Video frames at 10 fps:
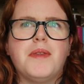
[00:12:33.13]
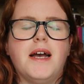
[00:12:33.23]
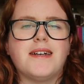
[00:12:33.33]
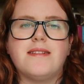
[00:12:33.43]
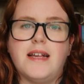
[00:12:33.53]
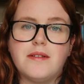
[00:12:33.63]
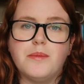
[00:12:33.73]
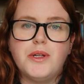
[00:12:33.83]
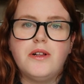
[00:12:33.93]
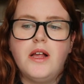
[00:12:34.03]

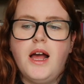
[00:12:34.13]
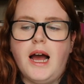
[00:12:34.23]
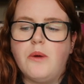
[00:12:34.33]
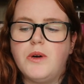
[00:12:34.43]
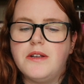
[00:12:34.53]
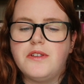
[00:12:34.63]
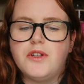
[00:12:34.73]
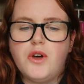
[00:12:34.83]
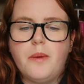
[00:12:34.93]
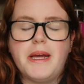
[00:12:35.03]
accessible, and whilst the
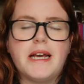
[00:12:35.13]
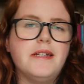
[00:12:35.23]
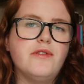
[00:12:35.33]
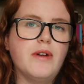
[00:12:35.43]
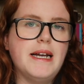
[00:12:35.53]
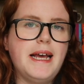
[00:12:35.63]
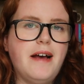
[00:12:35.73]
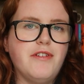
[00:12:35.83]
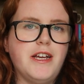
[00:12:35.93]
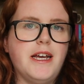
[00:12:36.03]
topic is really
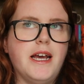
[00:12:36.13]
heavy,